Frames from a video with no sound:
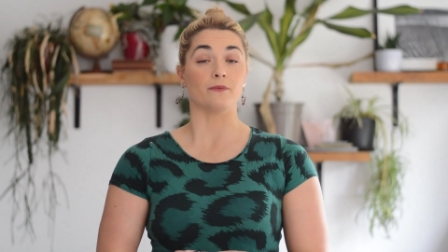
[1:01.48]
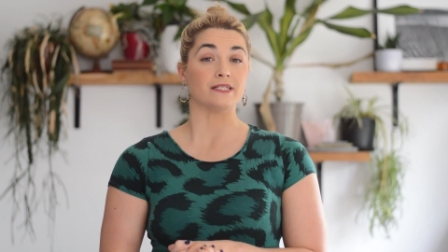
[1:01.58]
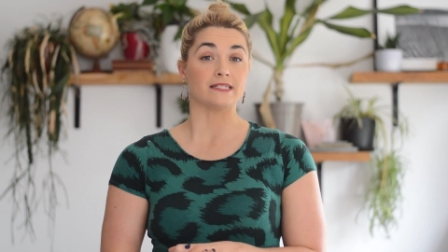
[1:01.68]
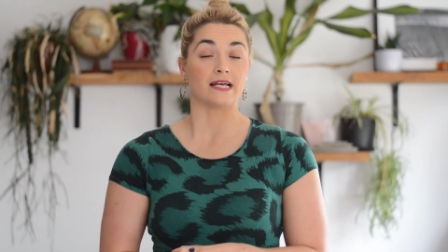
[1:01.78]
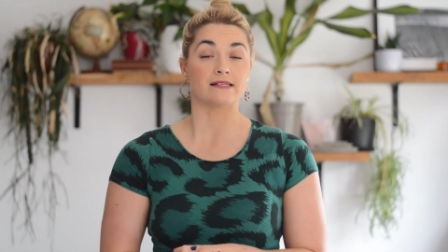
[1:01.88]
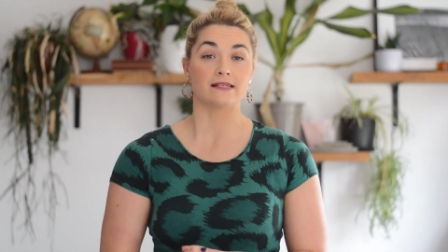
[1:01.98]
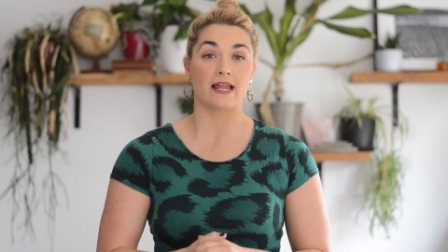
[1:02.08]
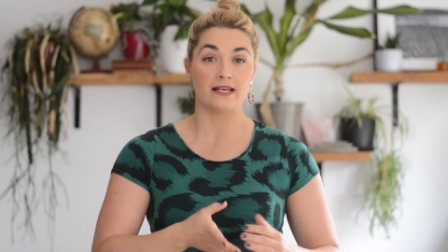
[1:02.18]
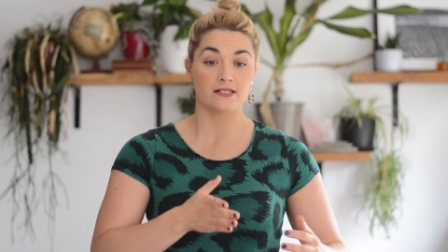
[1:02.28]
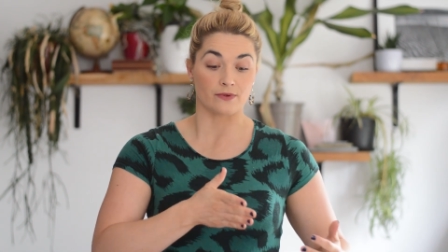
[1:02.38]
that we did
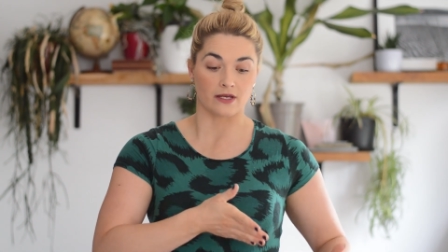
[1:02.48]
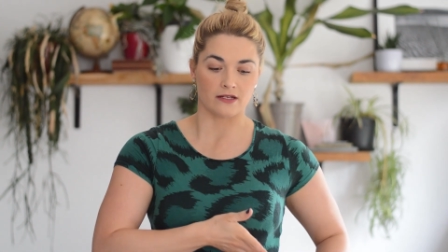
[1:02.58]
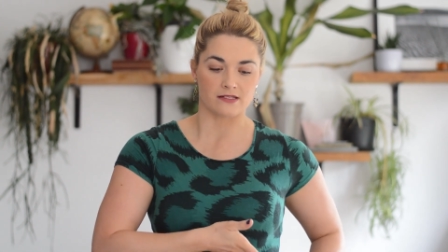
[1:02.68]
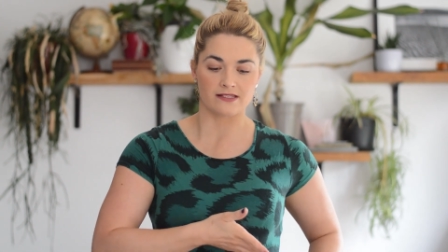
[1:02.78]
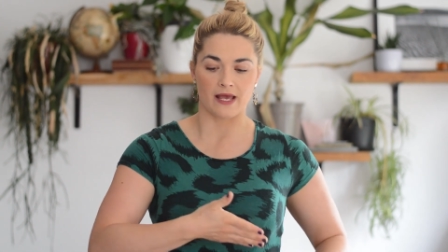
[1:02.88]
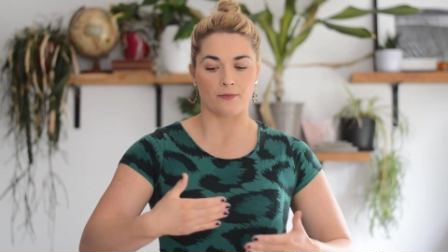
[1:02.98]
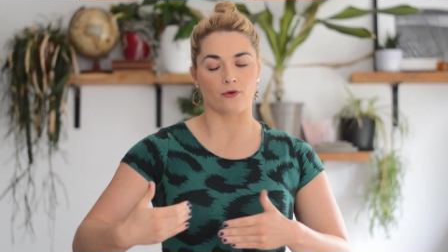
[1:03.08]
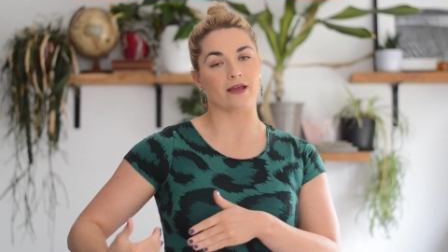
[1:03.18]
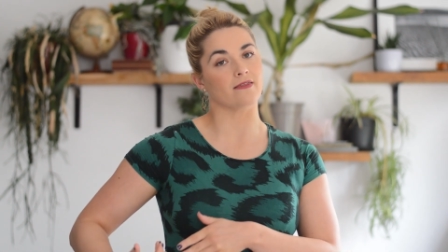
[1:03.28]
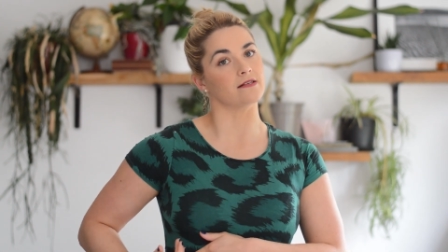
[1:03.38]
yesterday. So we're going to
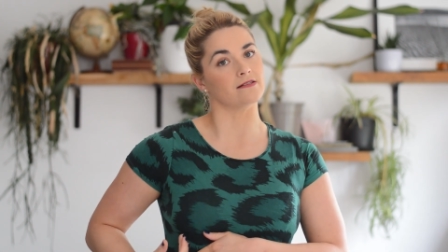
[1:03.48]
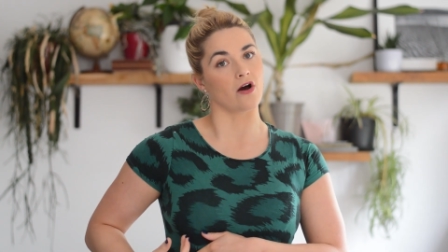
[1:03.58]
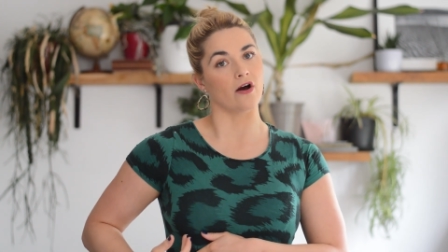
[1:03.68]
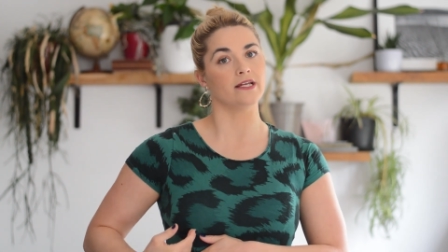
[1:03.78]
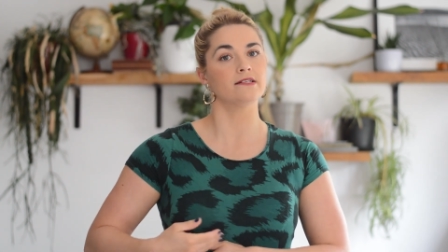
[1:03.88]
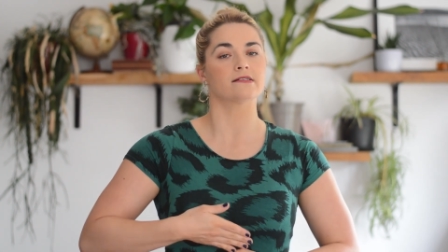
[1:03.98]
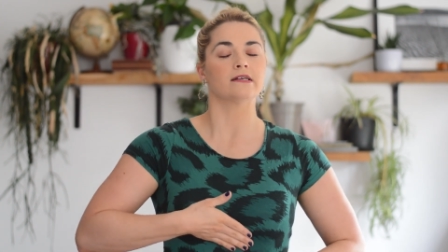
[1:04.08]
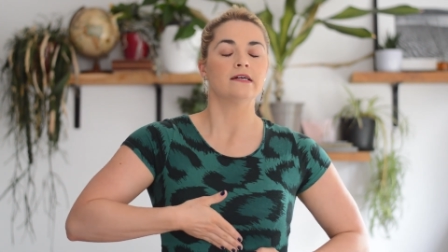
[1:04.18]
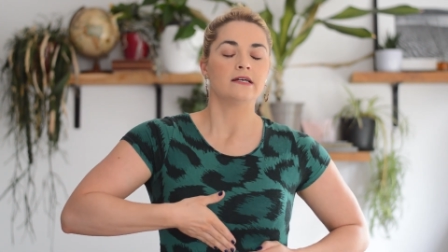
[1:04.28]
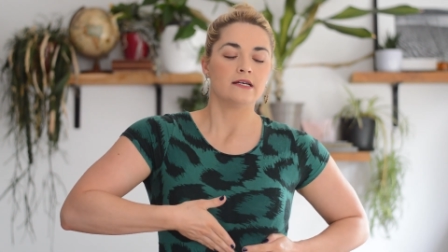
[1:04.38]
separate the sides,
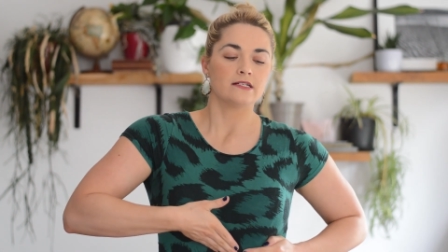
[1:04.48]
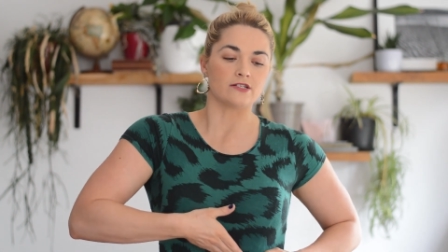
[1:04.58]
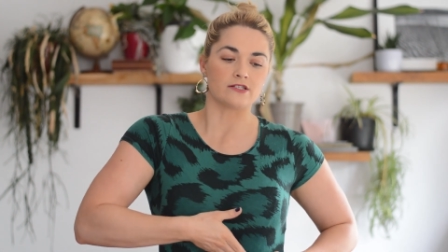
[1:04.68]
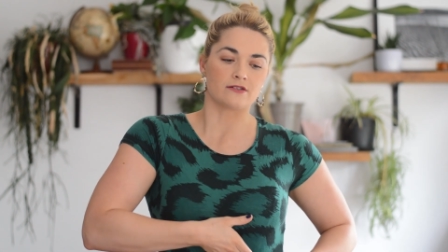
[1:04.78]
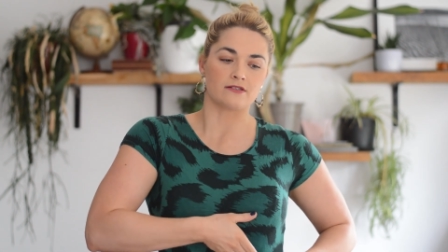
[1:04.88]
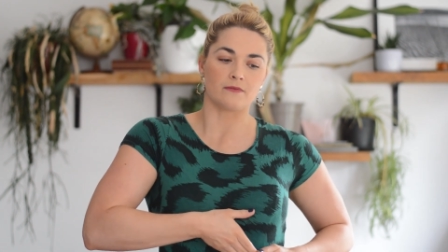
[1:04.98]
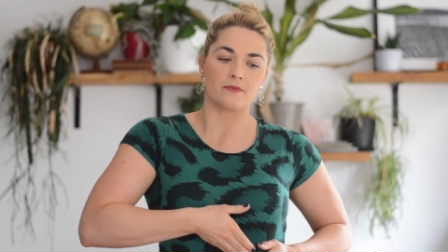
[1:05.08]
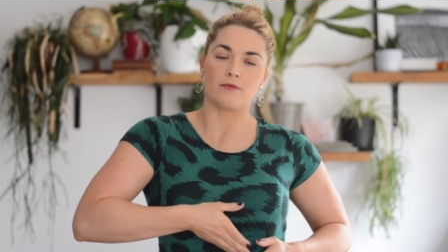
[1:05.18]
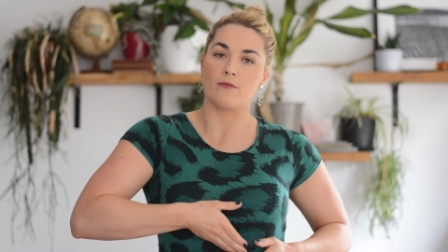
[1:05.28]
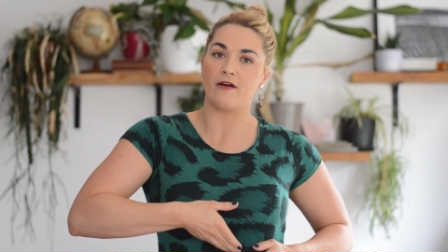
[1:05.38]
just because some
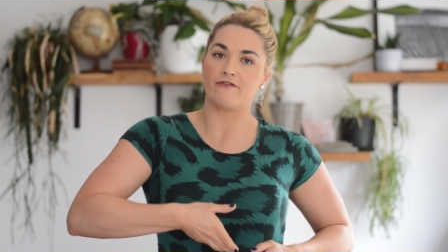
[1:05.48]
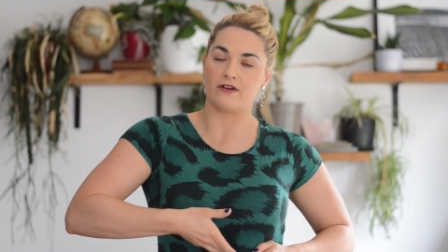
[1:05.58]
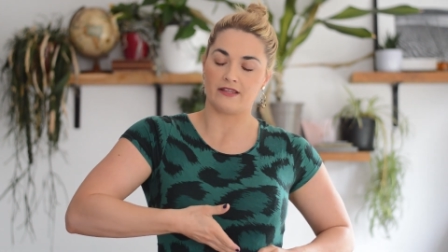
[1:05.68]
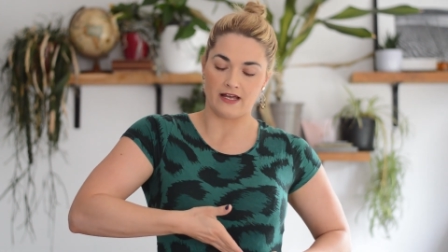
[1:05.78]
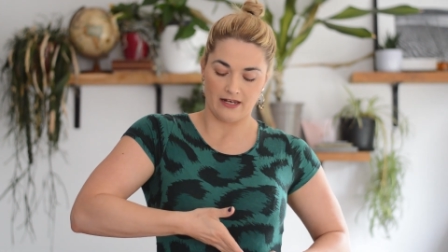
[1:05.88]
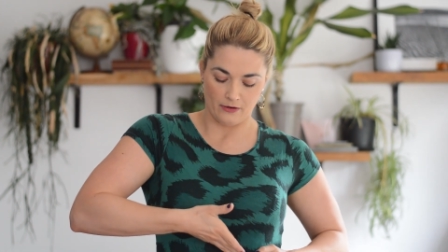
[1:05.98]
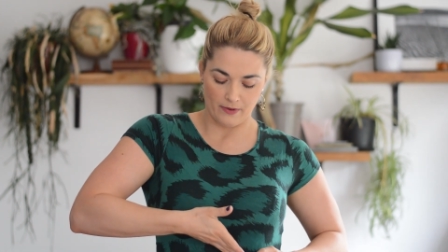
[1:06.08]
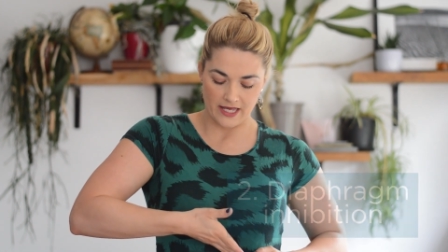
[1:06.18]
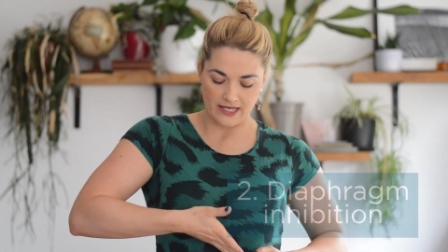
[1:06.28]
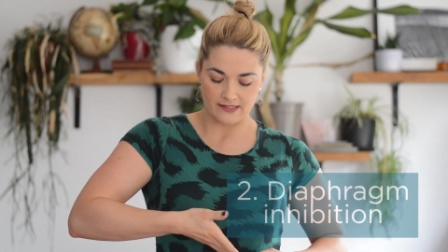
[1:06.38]
people might find that a little
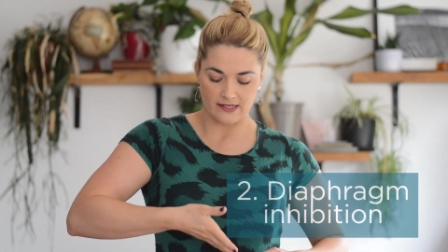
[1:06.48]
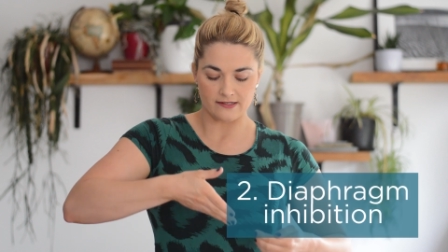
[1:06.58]
bit easier.